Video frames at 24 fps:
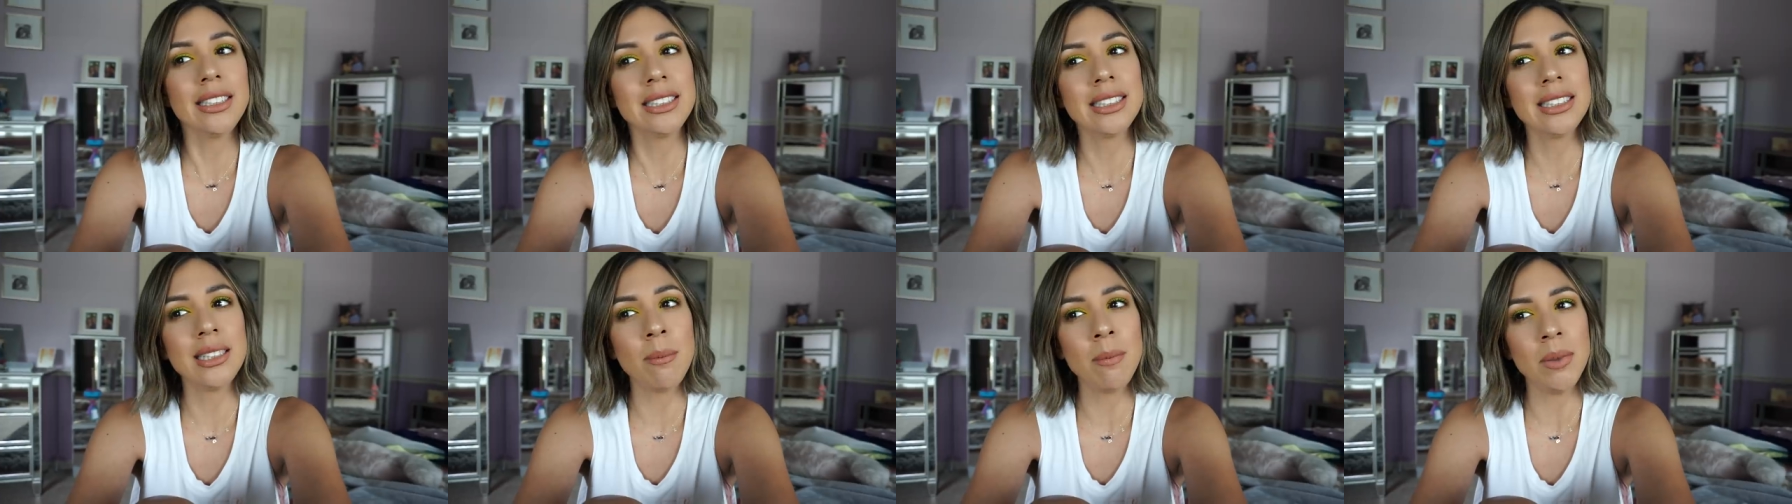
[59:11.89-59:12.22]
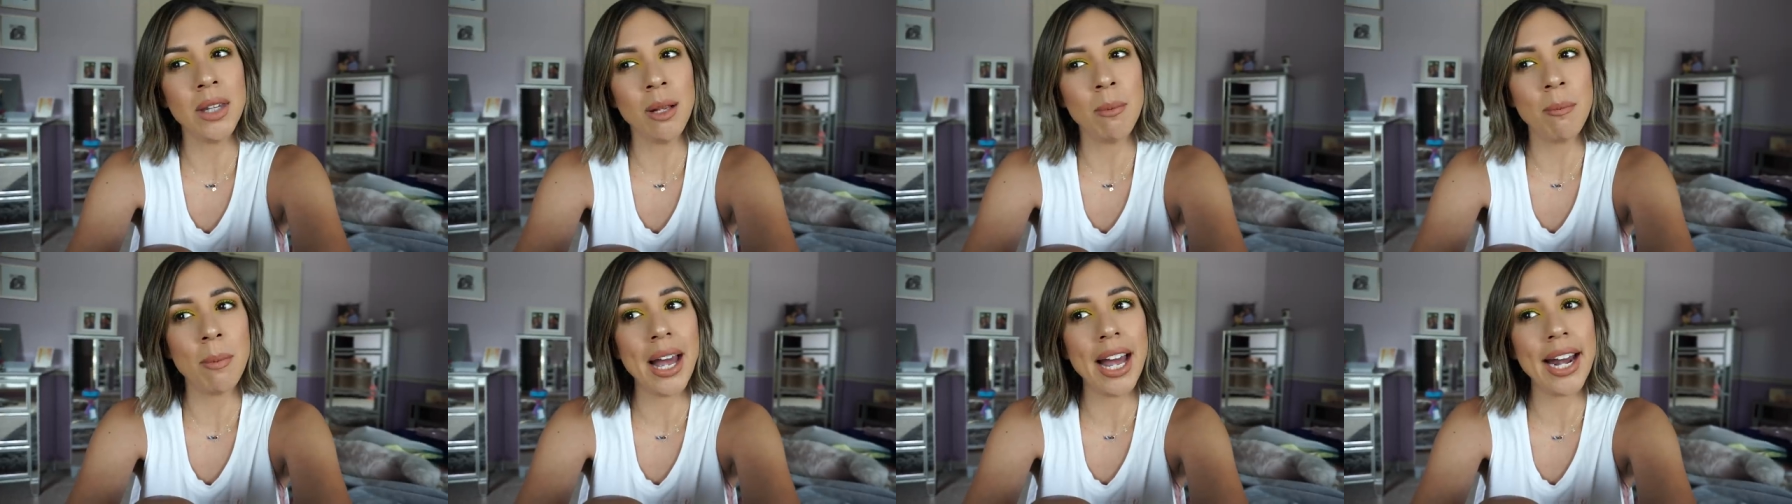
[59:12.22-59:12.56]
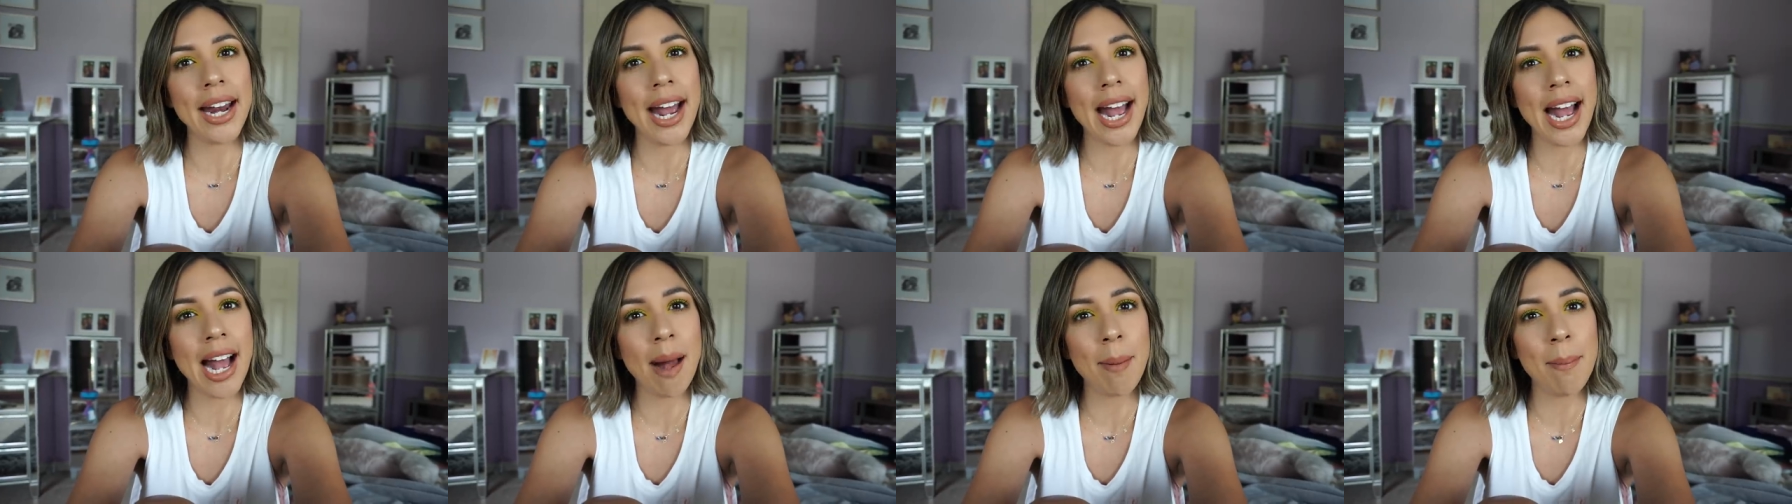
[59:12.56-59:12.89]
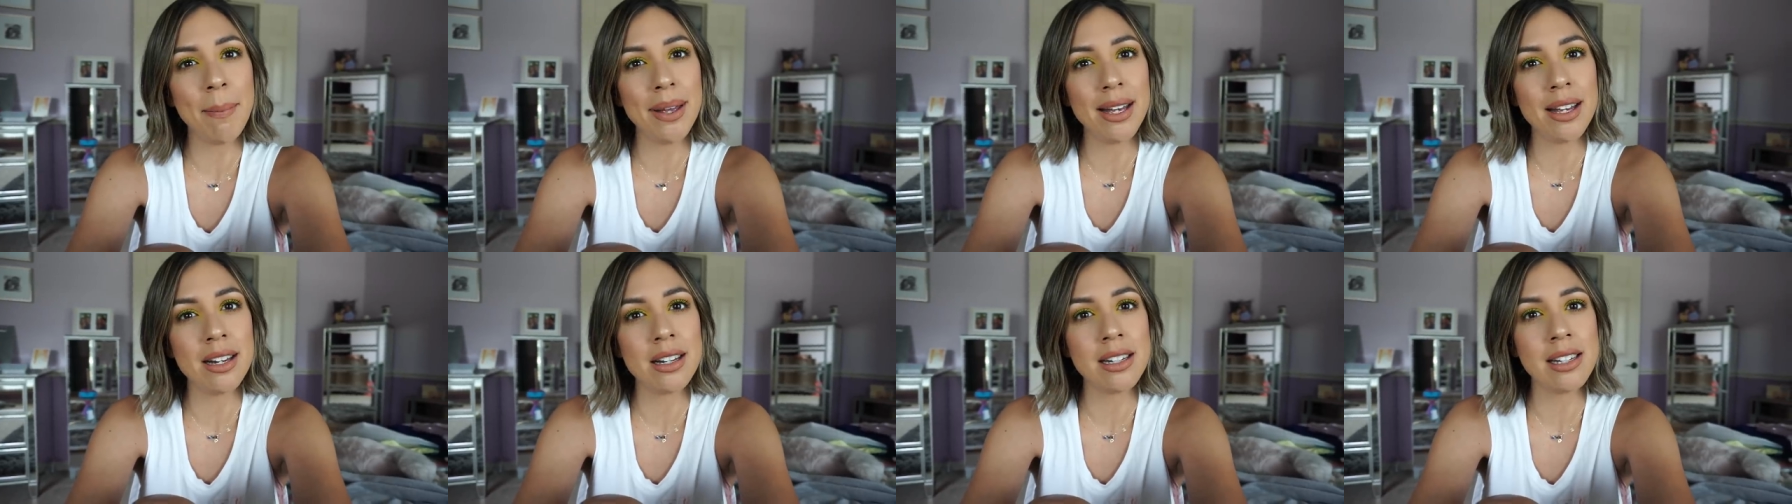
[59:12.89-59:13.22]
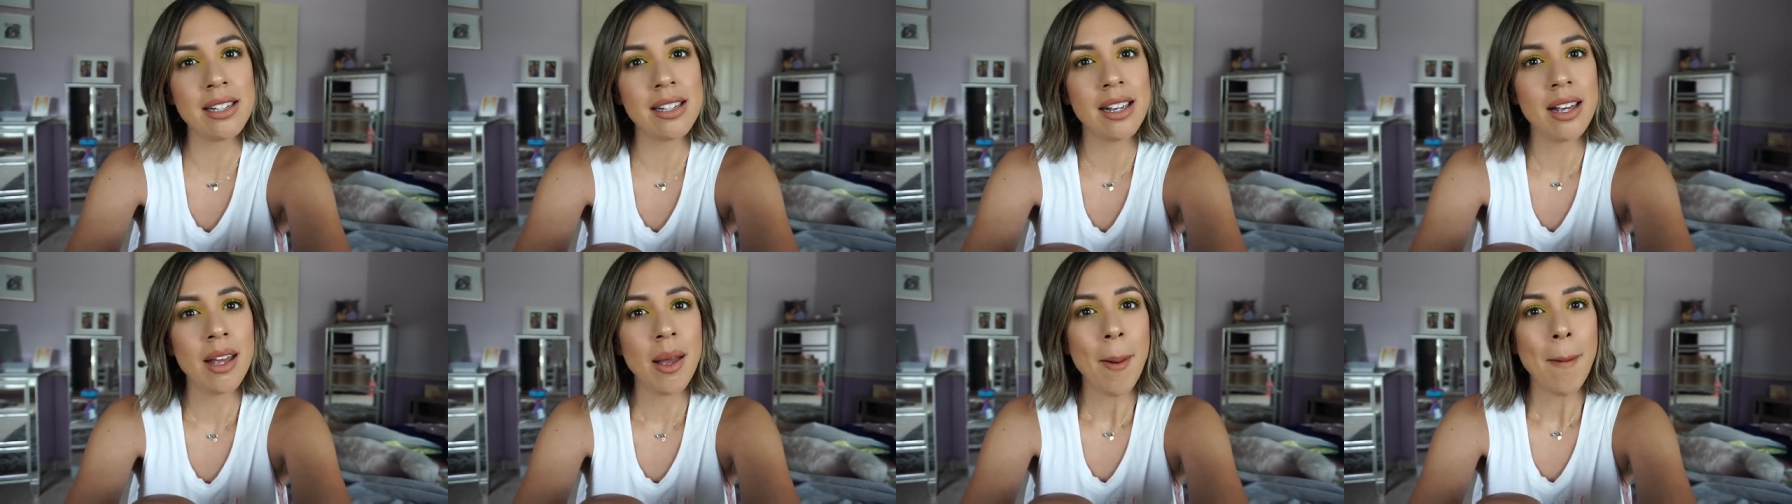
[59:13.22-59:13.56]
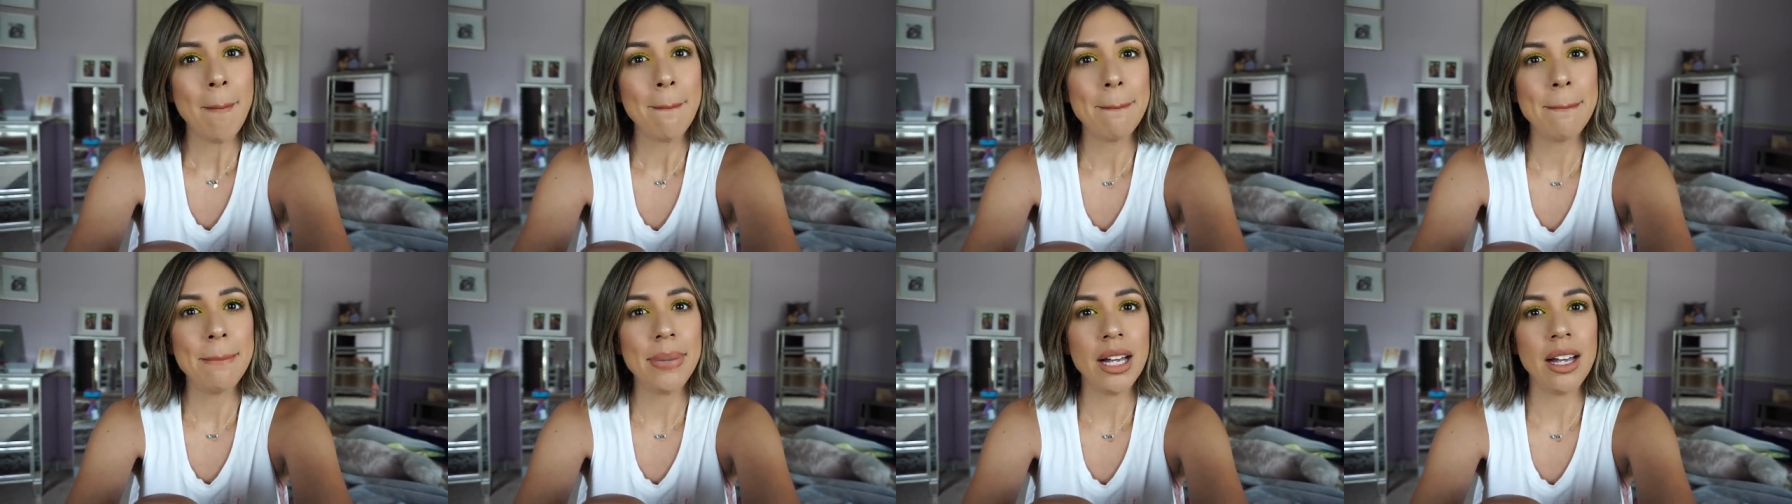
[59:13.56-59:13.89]
something bad happened,
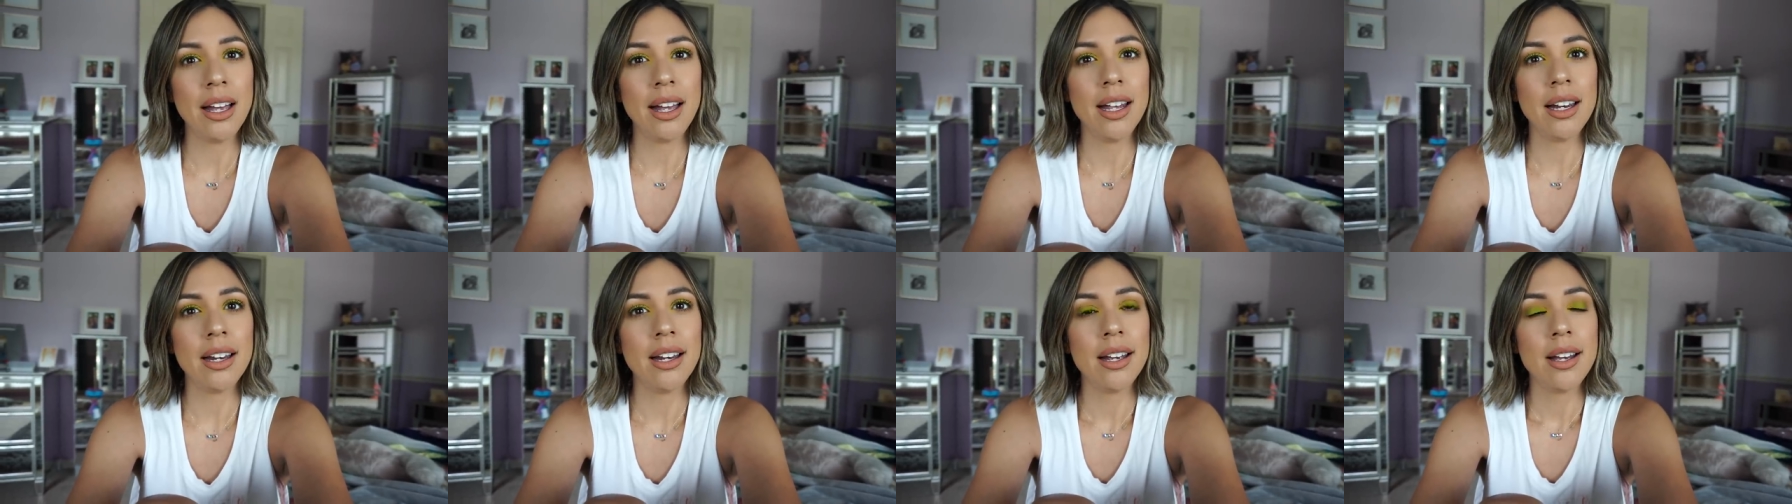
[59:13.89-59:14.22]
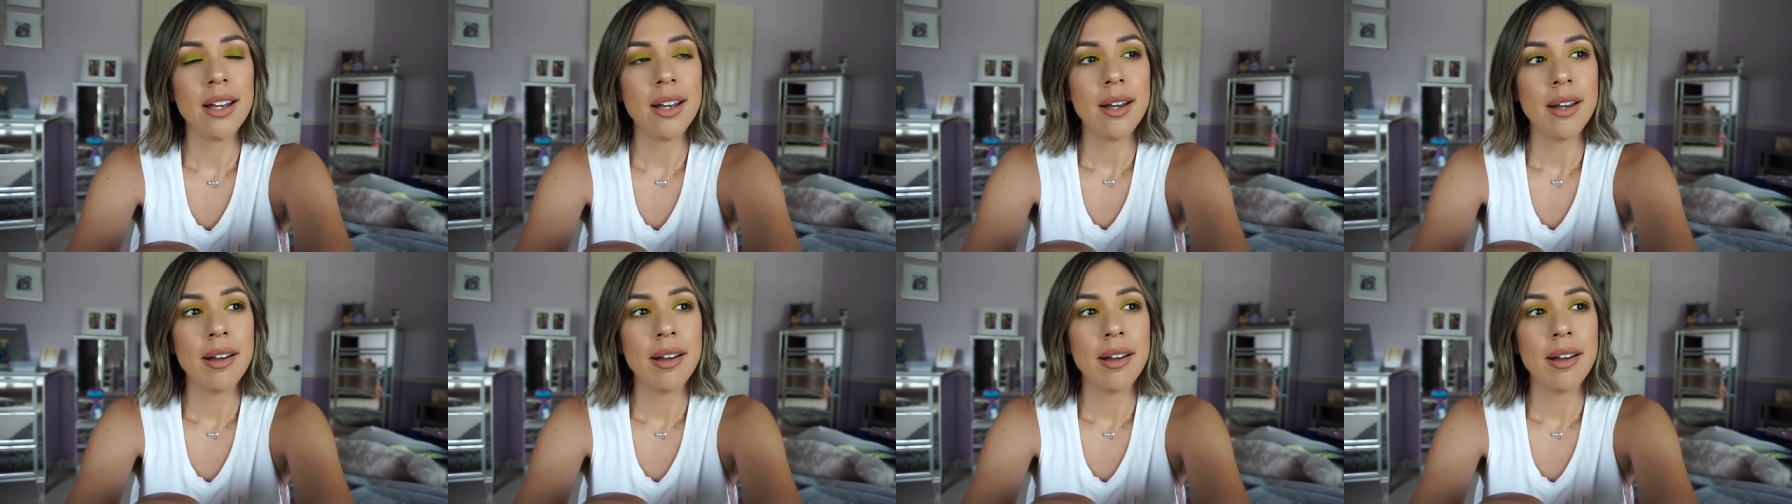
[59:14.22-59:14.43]
but